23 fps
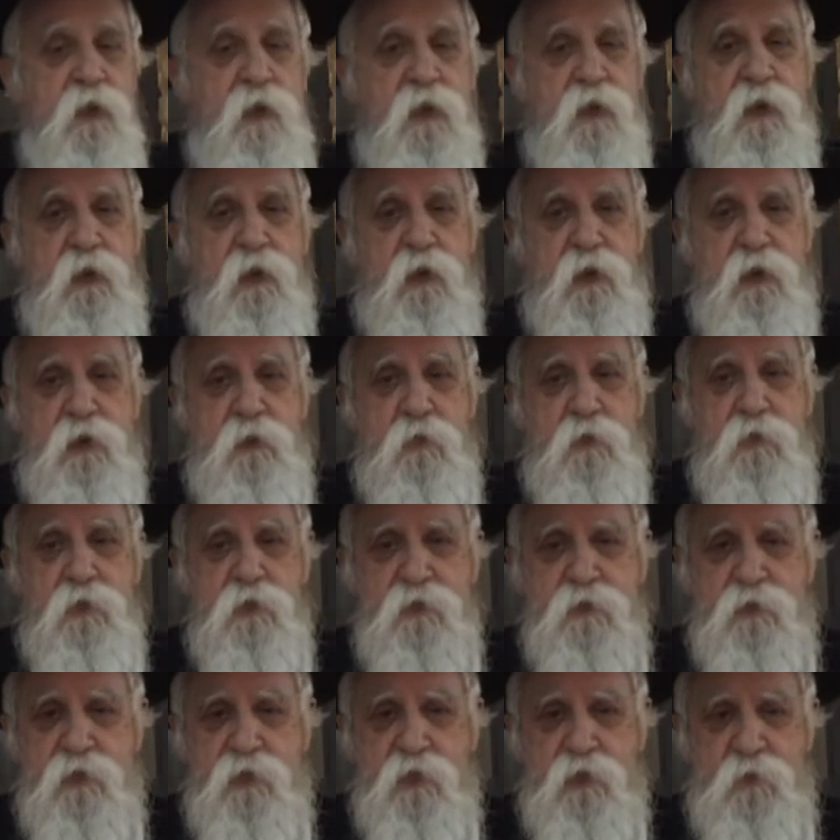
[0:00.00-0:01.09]
and he
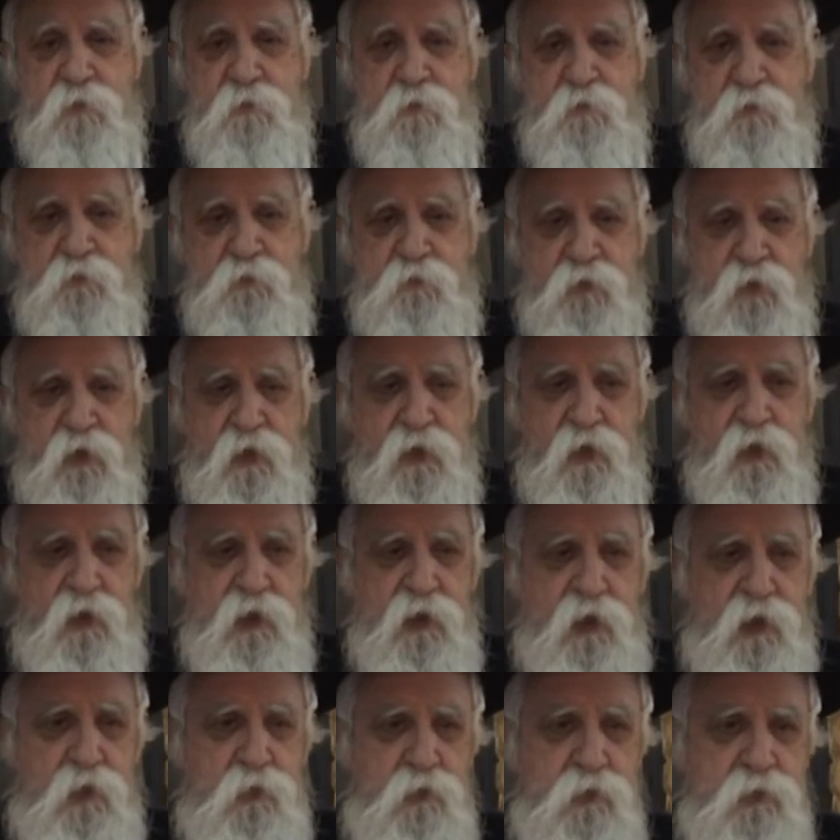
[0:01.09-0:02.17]

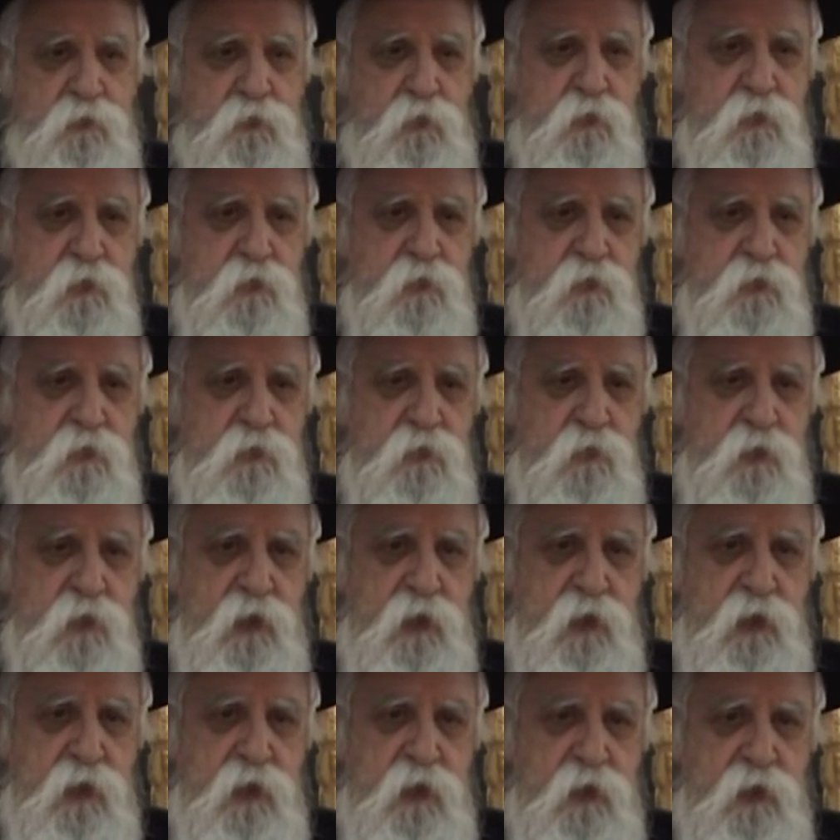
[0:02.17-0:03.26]
was born to
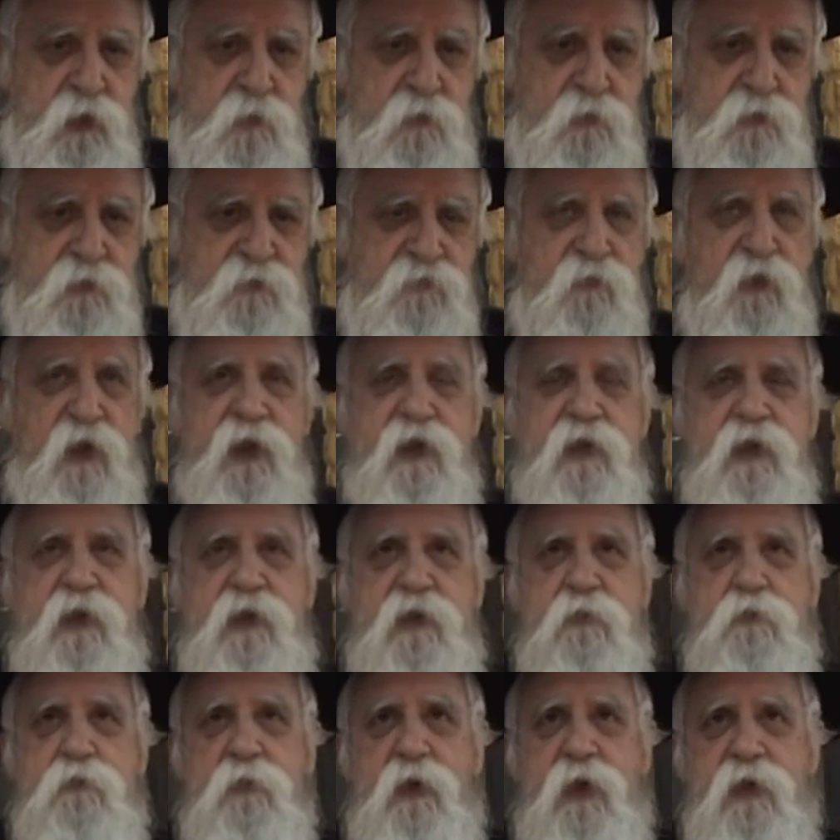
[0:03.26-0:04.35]
a
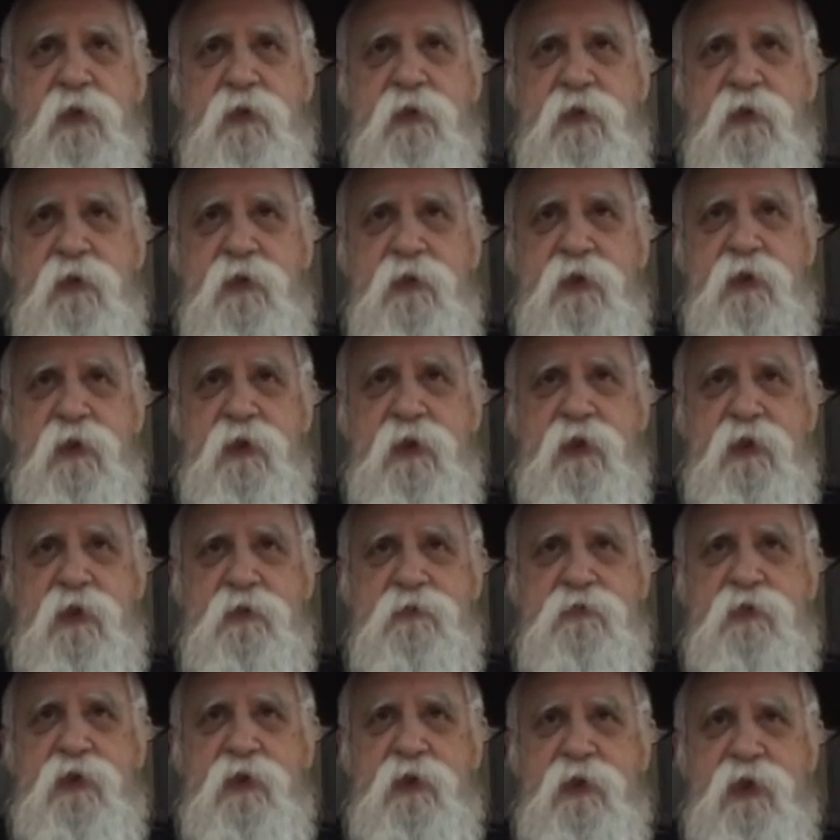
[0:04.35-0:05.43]
Sephardic mother and an
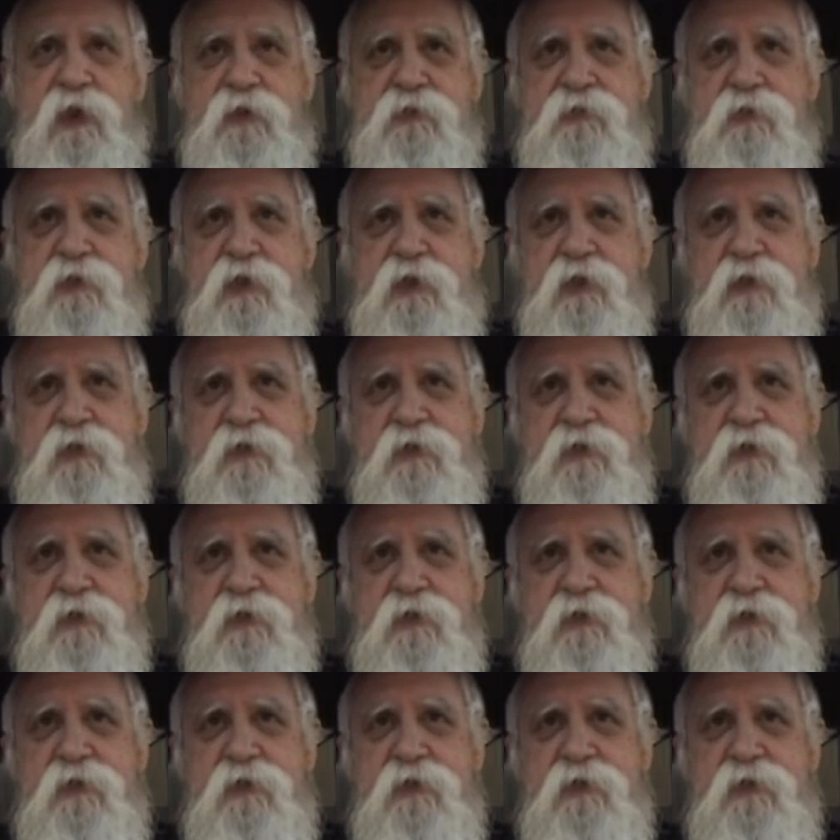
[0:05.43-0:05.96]
Ashkenazic